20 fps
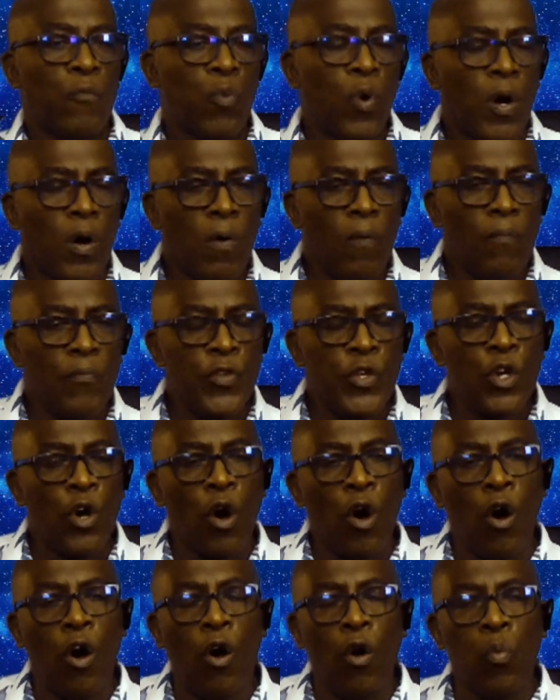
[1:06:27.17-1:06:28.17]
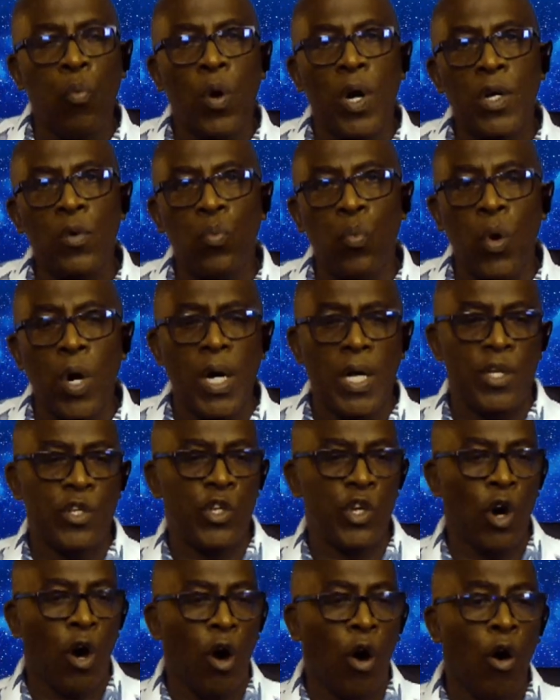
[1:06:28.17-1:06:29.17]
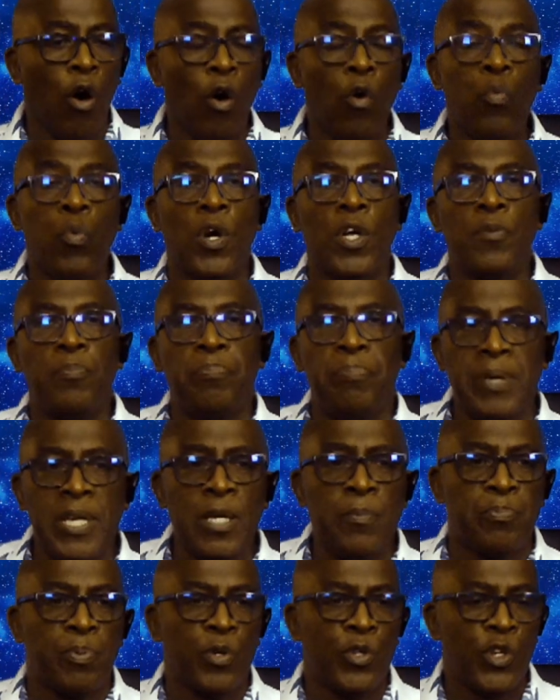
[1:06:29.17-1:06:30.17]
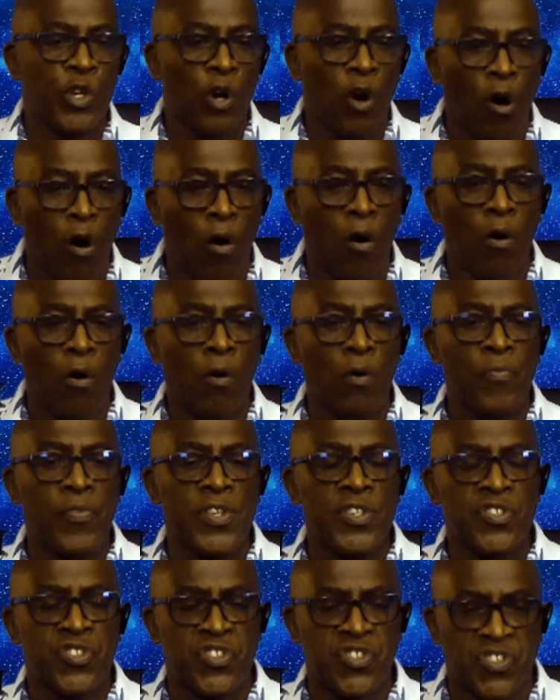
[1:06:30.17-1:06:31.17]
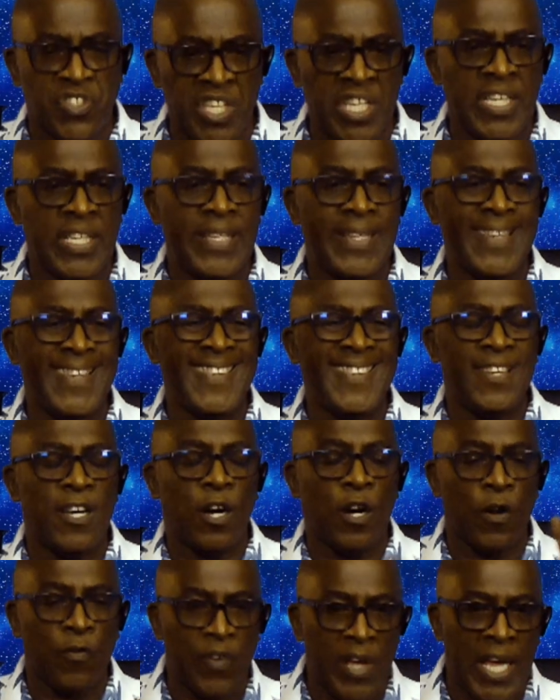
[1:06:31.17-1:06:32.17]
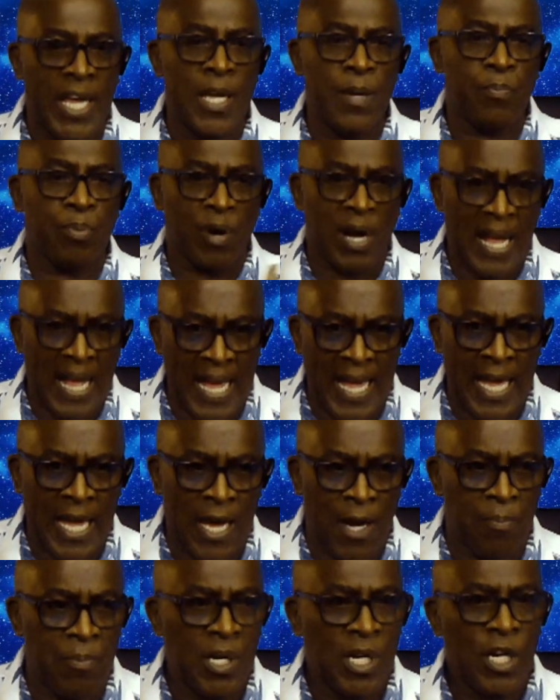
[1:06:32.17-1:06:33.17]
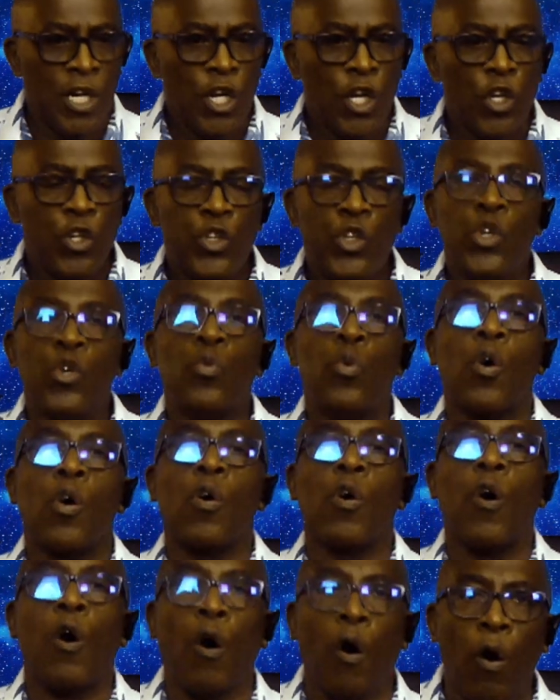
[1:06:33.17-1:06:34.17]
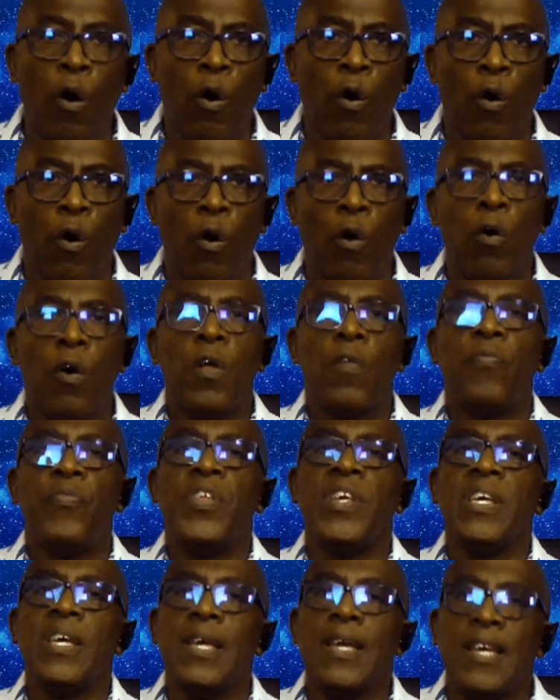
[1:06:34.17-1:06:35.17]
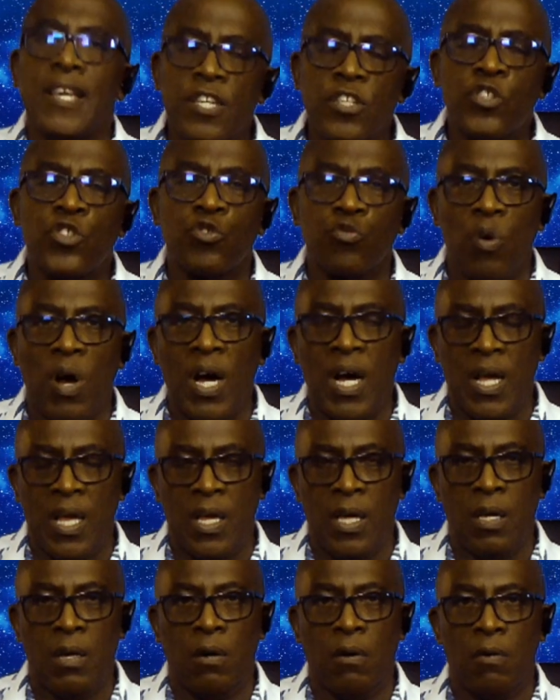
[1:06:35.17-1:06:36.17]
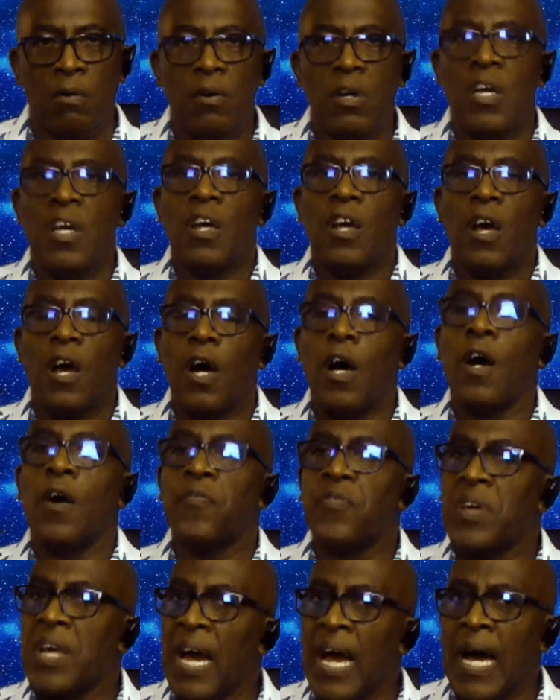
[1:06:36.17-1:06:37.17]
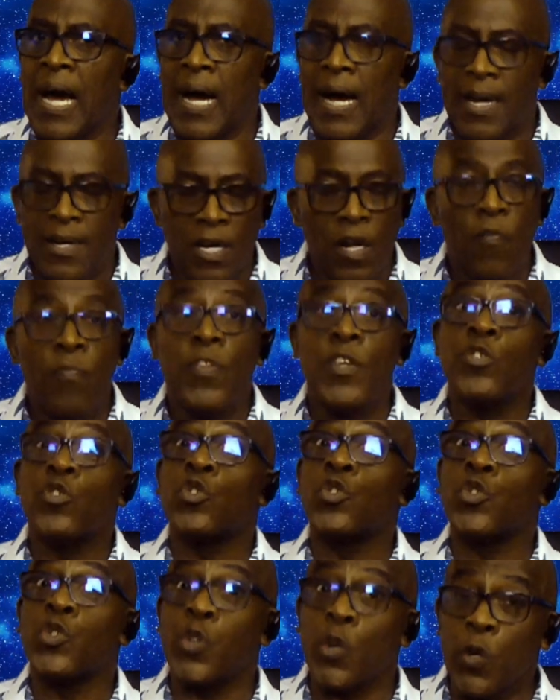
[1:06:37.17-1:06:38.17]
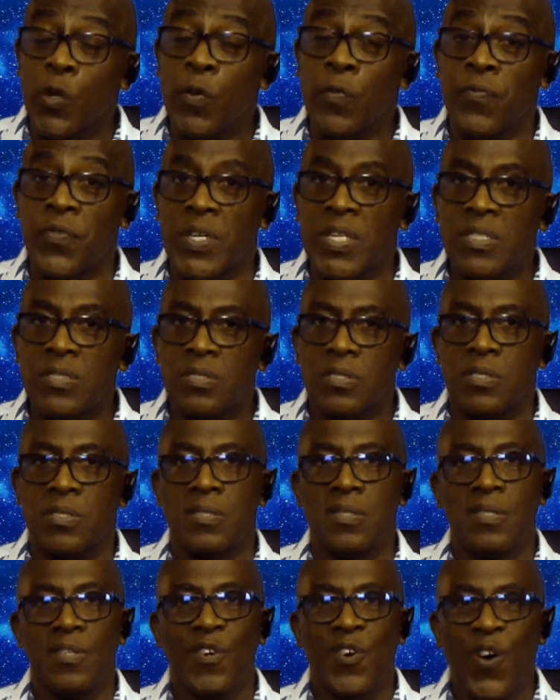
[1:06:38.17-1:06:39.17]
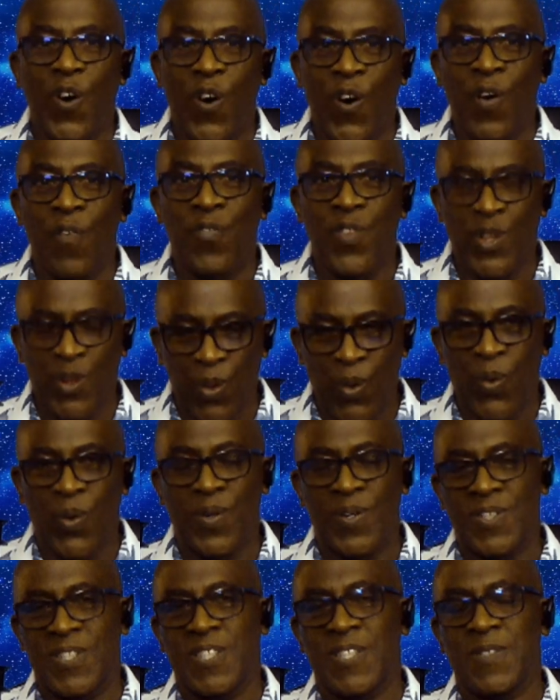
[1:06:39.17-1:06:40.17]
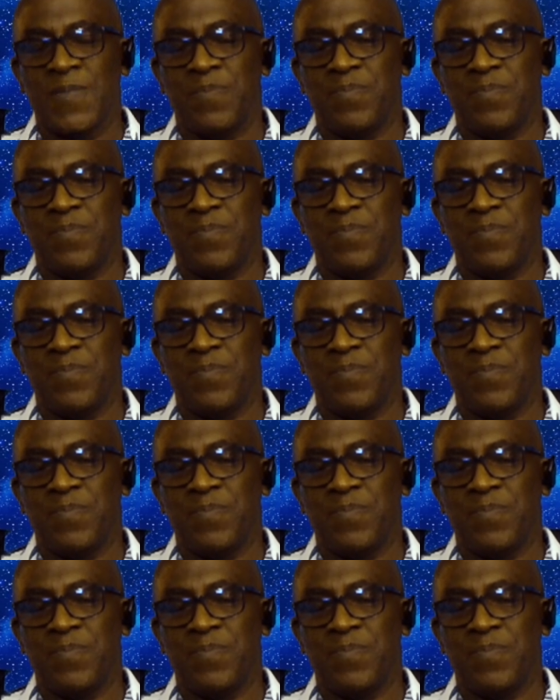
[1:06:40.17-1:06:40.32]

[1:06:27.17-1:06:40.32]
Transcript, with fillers: Well, you're all one what? You're all one people. You're all the seed of Abraham. You are all the Israel of God, the servants of the Lord.